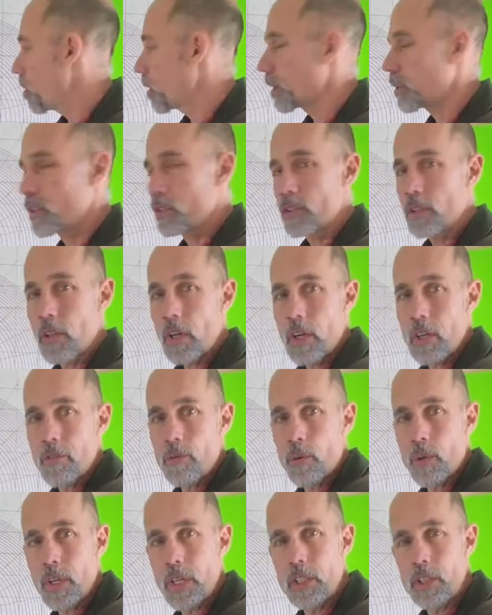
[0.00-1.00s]
Because there's a lot of
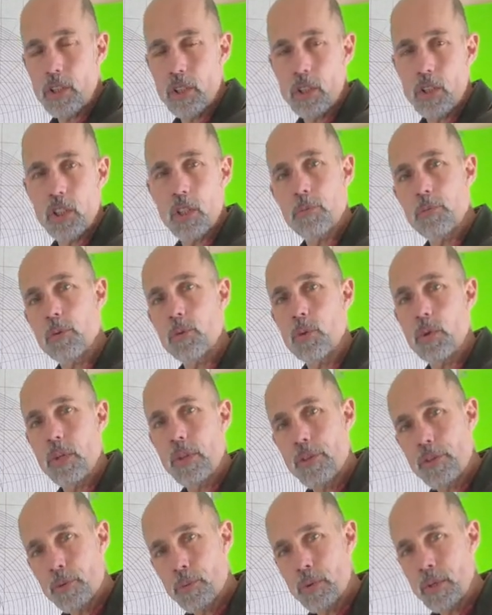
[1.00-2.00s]
relationships between
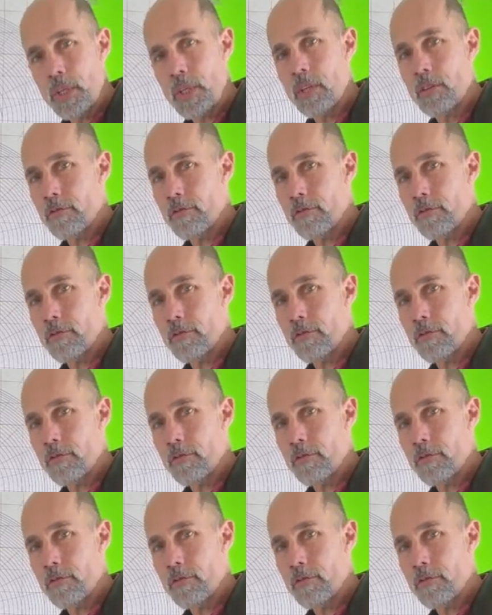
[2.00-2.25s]
3 and